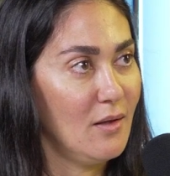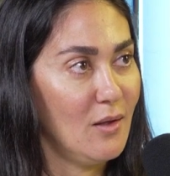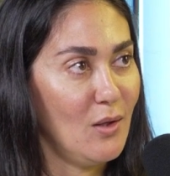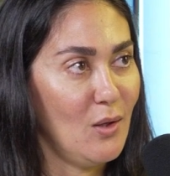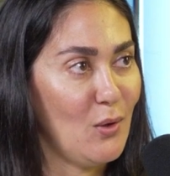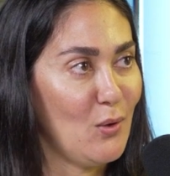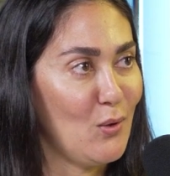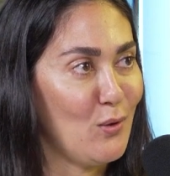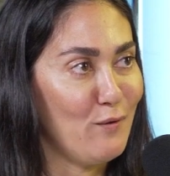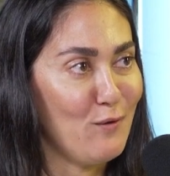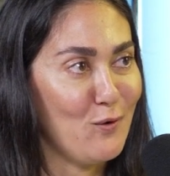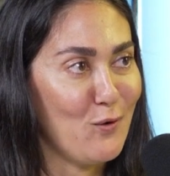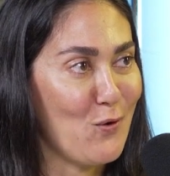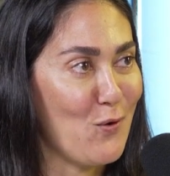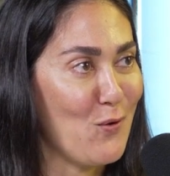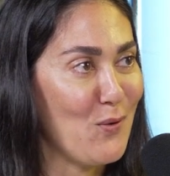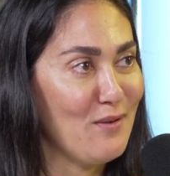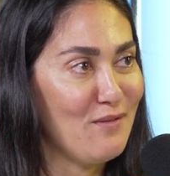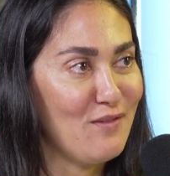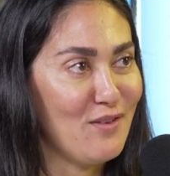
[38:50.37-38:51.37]
If you're
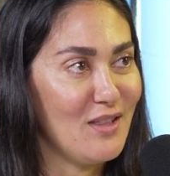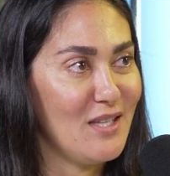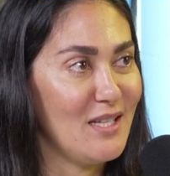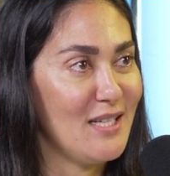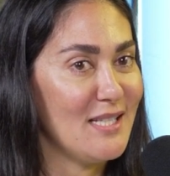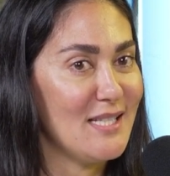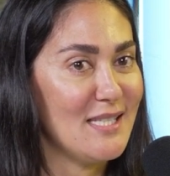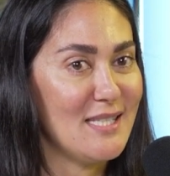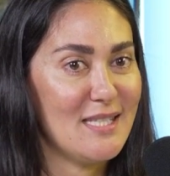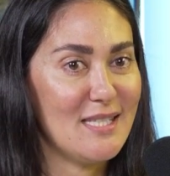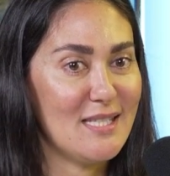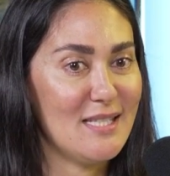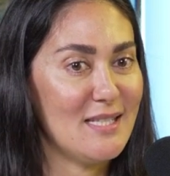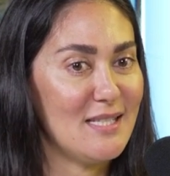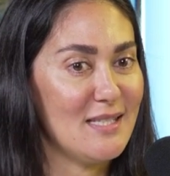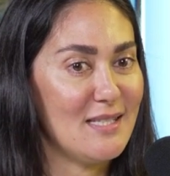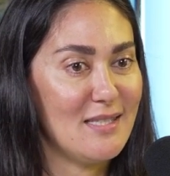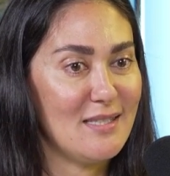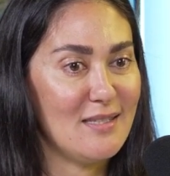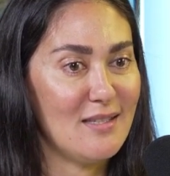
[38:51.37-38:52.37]
going for this,
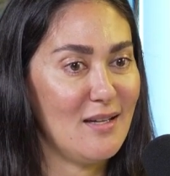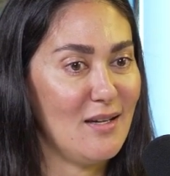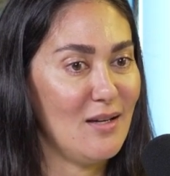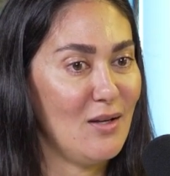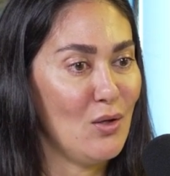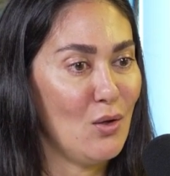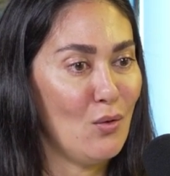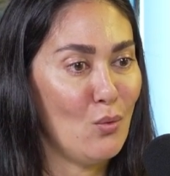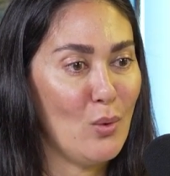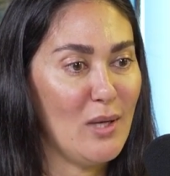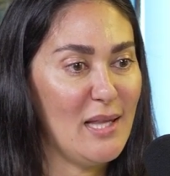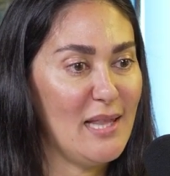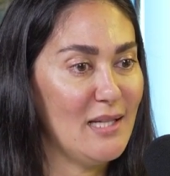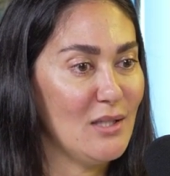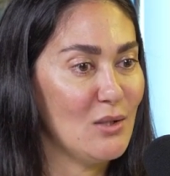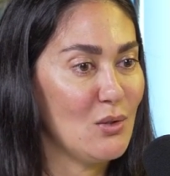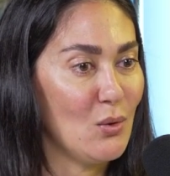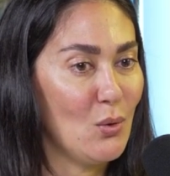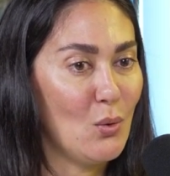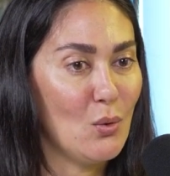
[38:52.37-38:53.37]
it's you're
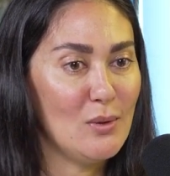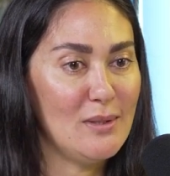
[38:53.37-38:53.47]
willing to go